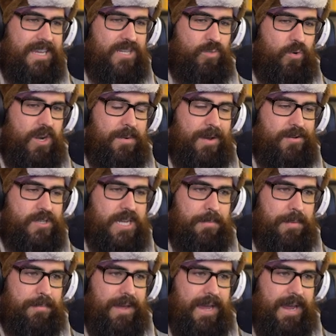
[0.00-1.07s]
think he's worried about who's
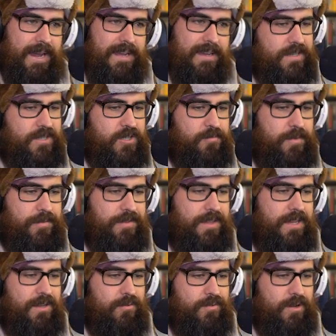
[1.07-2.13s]
coming back. Just remember
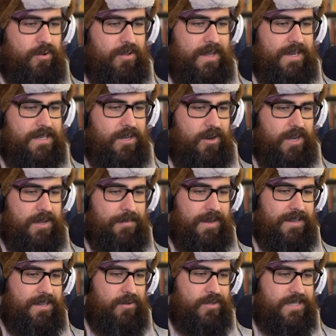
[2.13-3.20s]
that you don't like talking
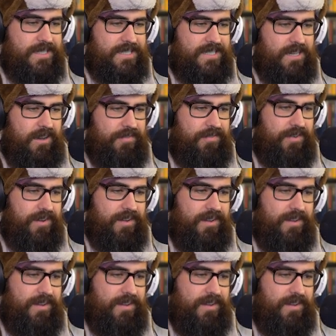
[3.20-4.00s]
about ghosts and stuff.